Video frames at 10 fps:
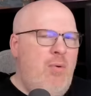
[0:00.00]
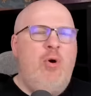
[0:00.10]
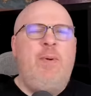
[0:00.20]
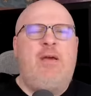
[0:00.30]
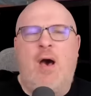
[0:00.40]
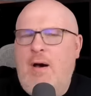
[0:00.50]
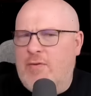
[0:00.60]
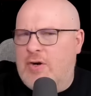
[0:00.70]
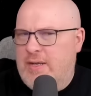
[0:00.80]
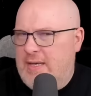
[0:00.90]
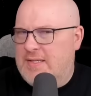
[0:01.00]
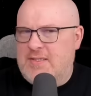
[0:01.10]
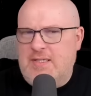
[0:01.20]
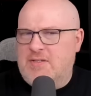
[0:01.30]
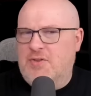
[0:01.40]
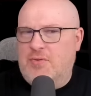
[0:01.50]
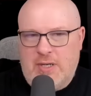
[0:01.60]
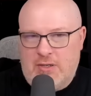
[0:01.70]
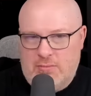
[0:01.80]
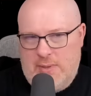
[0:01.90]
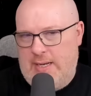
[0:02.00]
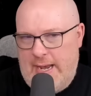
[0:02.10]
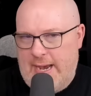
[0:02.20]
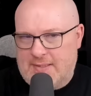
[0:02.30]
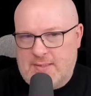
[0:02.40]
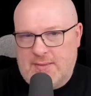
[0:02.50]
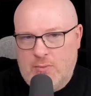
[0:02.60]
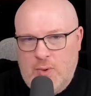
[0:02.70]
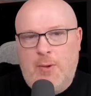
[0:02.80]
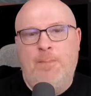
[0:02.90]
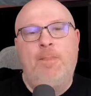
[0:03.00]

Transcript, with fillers: will be covered in season 3, you might ask? Well,